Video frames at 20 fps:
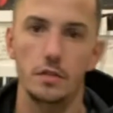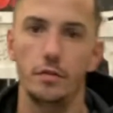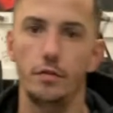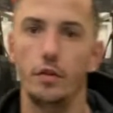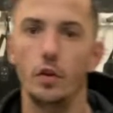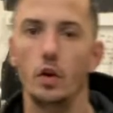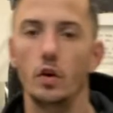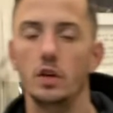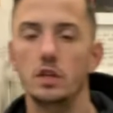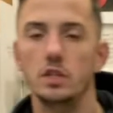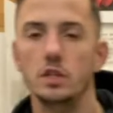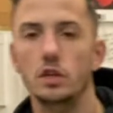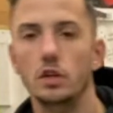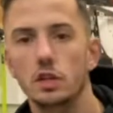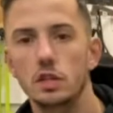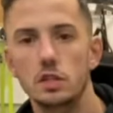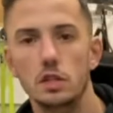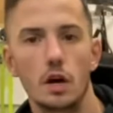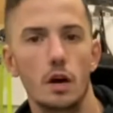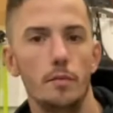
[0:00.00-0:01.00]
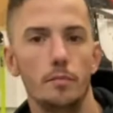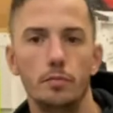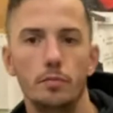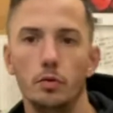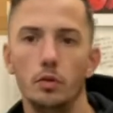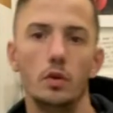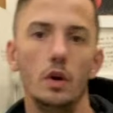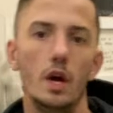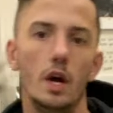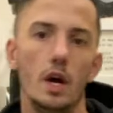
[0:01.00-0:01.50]
Fury is a good
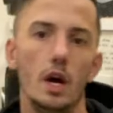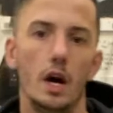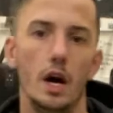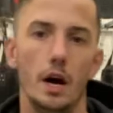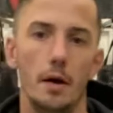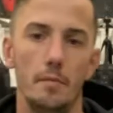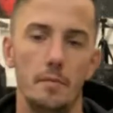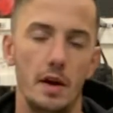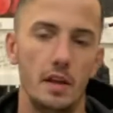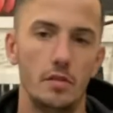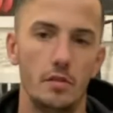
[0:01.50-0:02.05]
example. Eddie